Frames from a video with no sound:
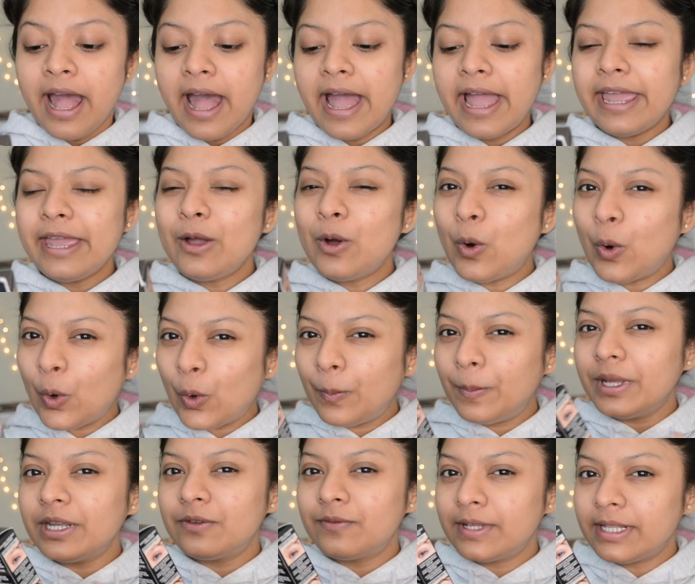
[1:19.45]
I
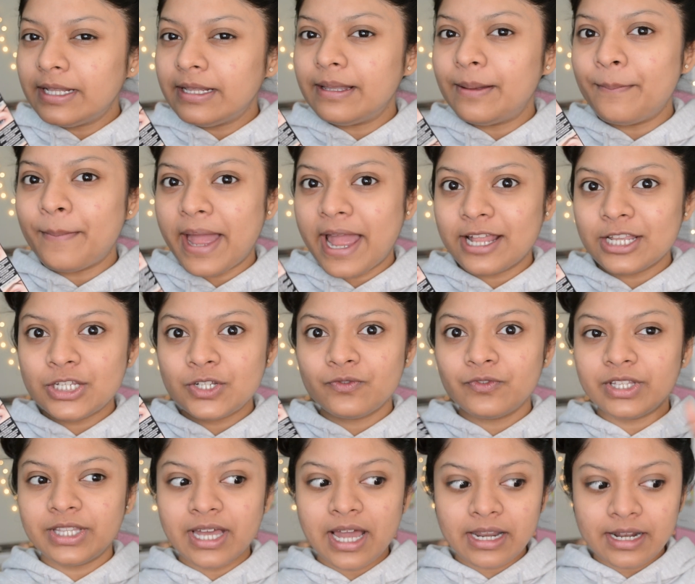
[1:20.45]
hope it will match
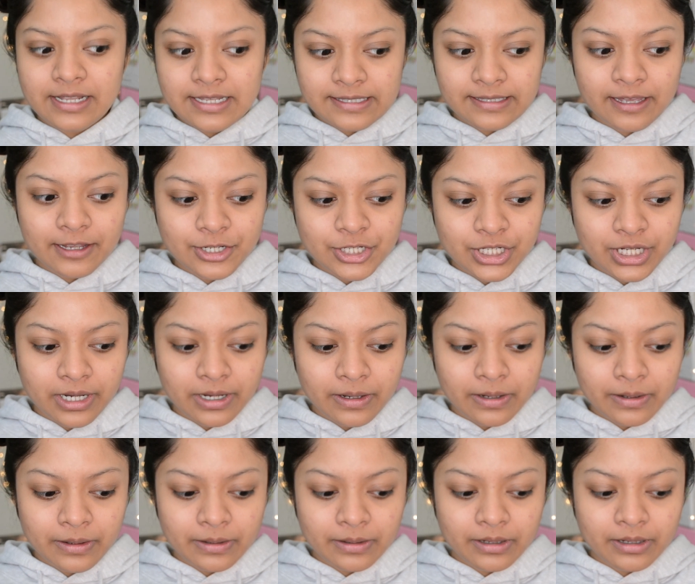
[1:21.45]
with
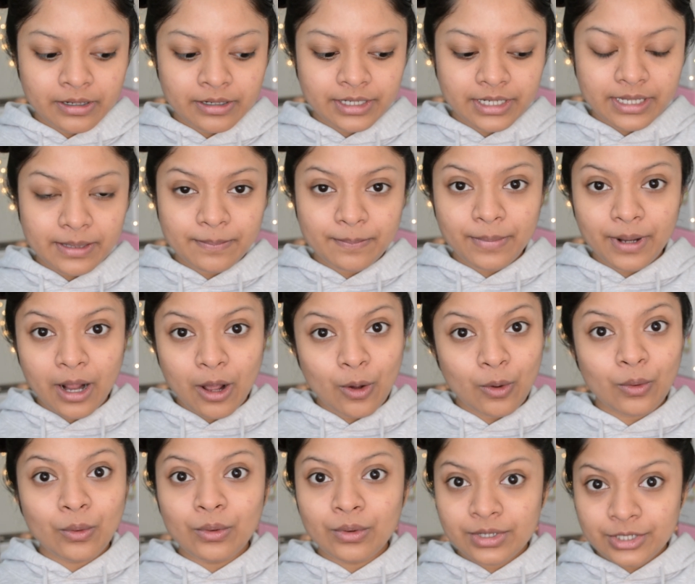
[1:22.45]
ANASTASIA deep
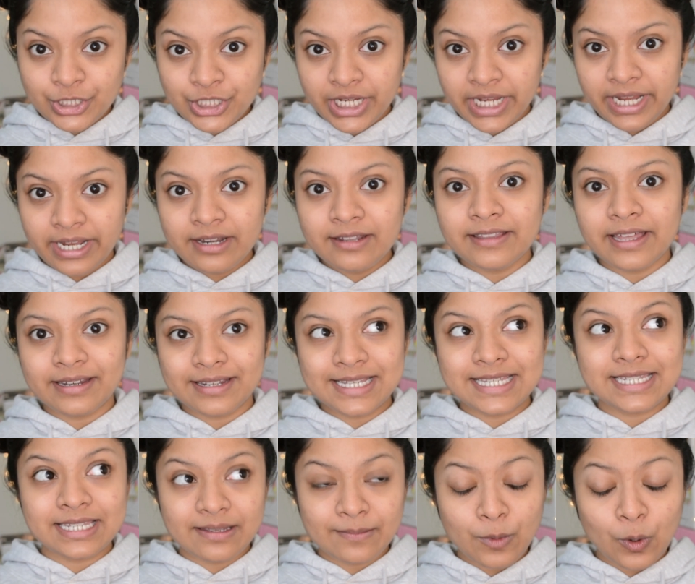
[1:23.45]
brow shade, that
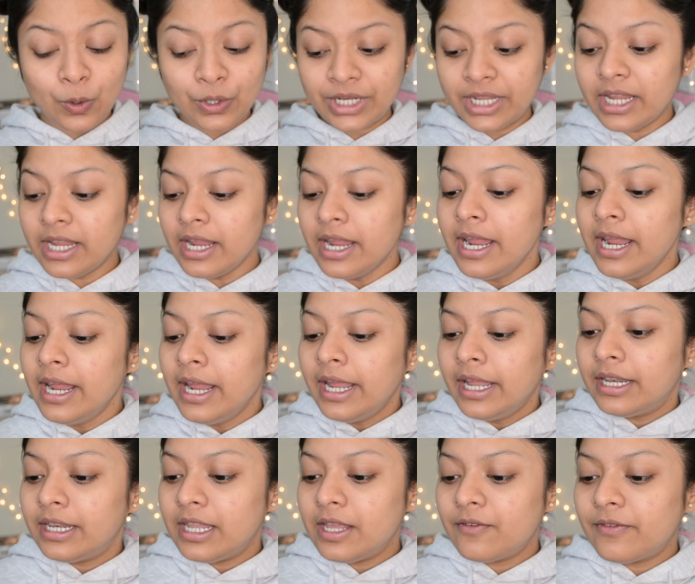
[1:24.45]
is Ebony.
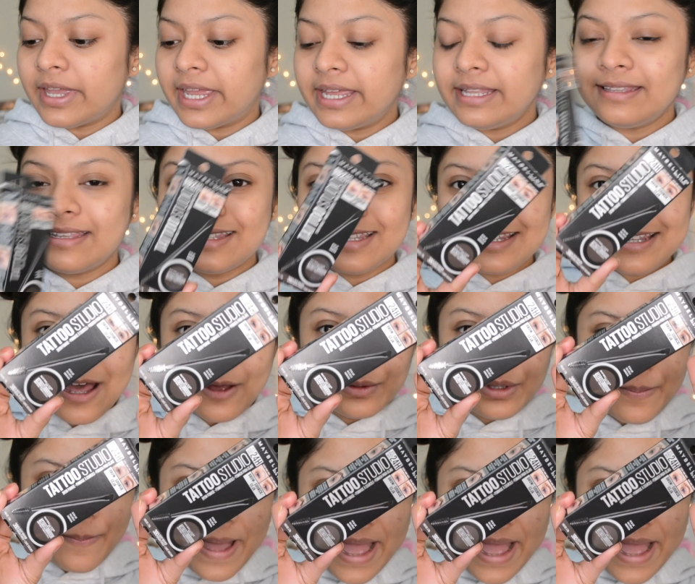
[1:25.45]
Anyway, this is how the